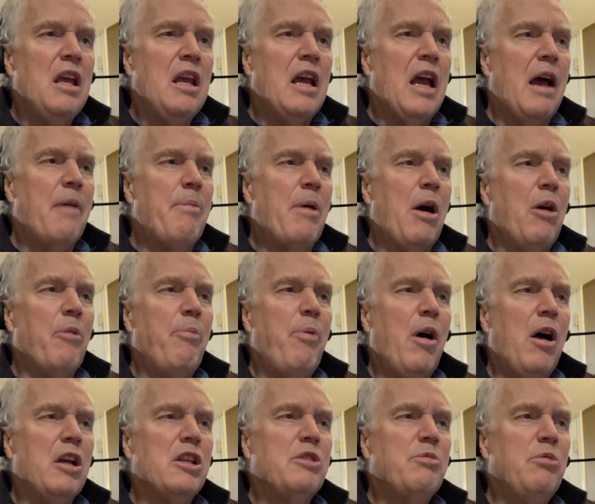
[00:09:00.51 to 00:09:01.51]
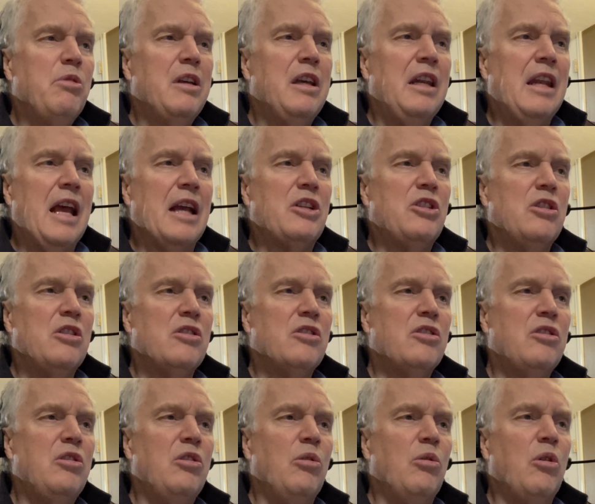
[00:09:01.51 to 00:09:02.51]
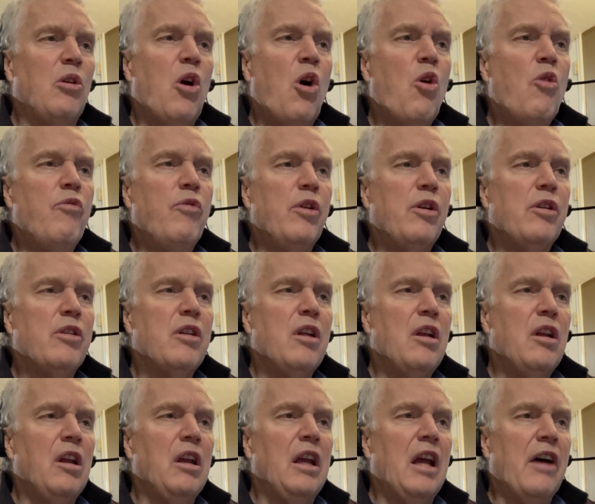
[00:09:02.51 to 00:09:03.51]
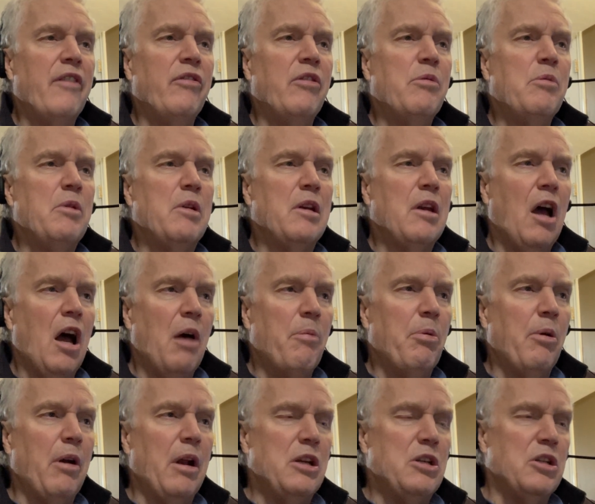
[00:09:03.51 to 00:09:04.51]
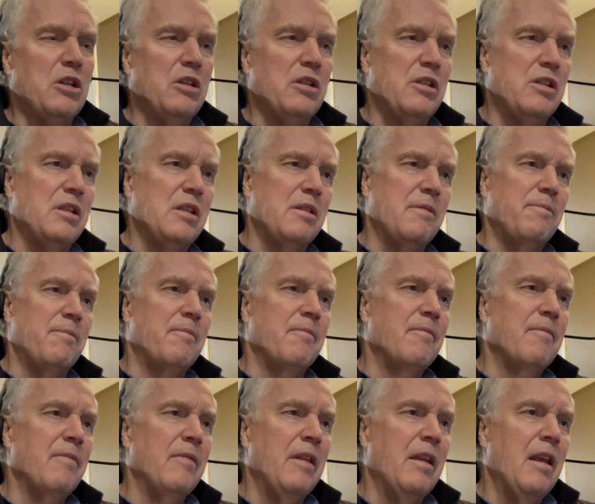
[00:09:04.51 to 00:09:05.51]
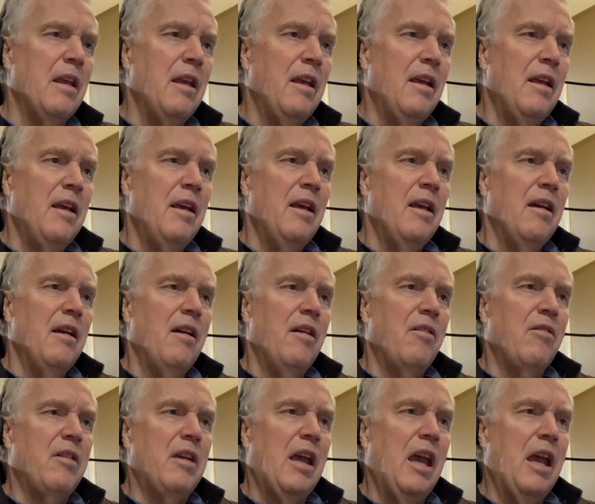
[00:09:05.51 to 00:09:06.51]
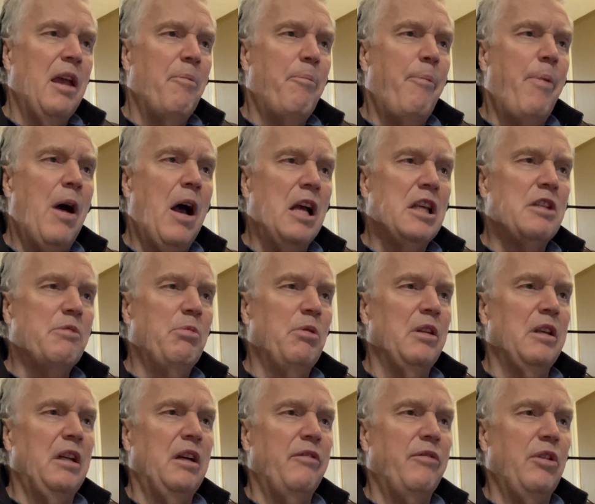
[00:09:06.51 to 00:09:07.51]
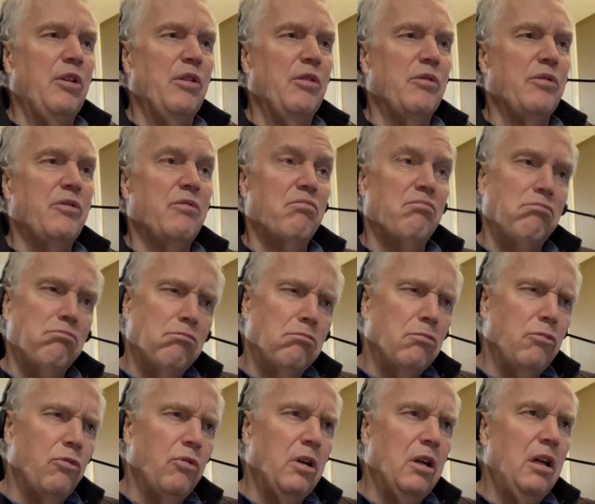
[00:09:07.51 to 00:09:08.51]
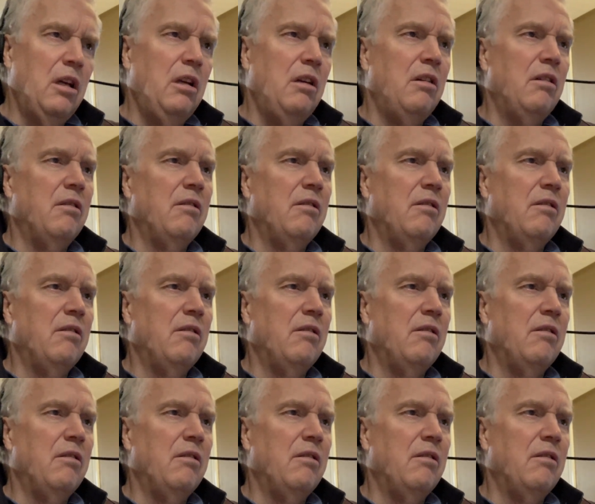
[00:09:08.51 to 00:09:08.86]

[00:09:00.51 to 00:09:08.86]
about possible connections to covert government operations. Okay, possible interviews. What?